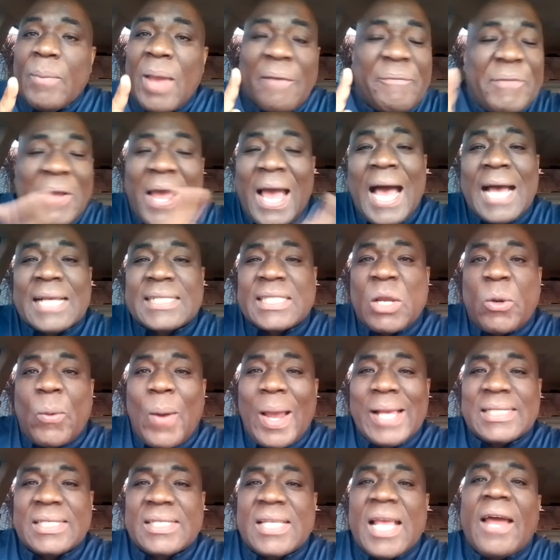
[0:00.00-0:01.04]
I have to ask the
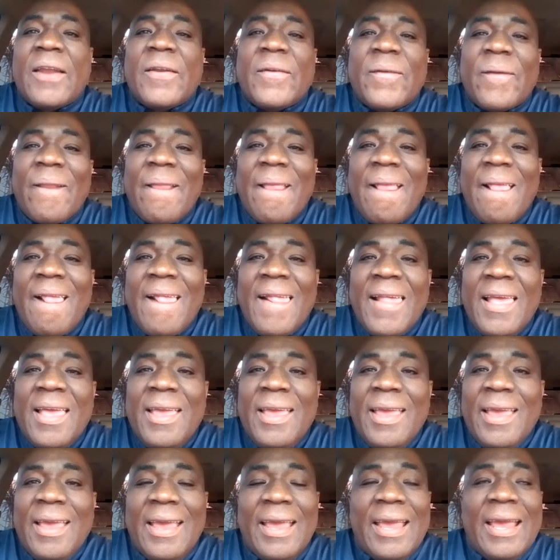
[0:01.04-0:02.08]
question.
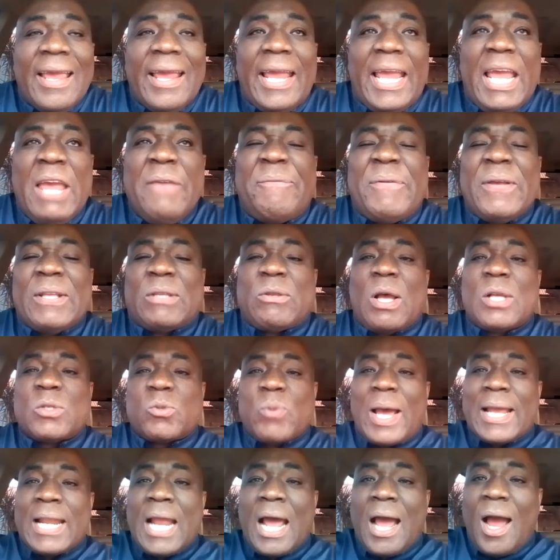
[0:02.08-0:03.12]
If it
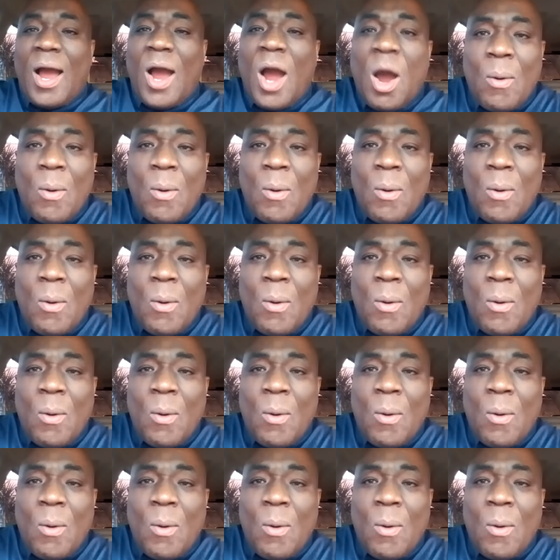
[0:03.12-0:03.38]
was one of